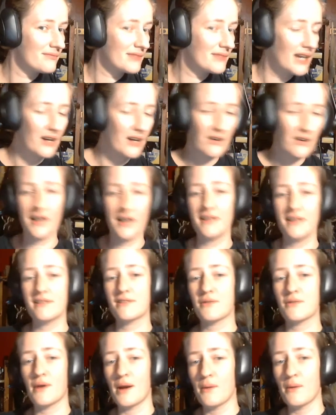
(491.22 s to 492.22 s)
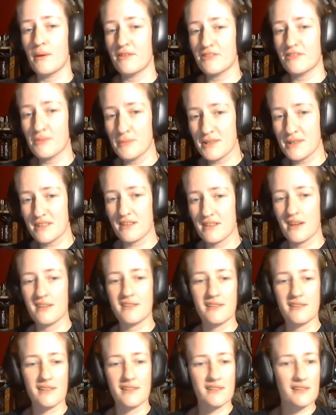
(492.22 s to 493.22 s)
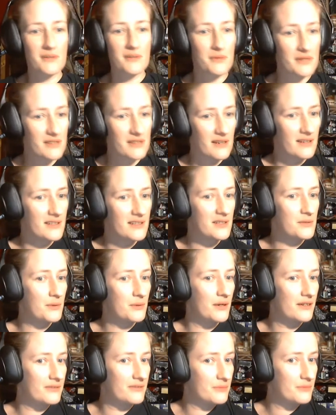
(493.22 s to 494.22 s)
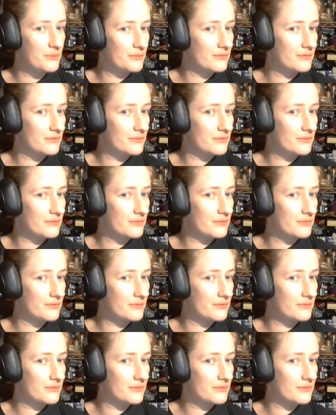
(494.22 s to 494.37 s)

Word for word: Alright, so I went from a size 6 to a size 12.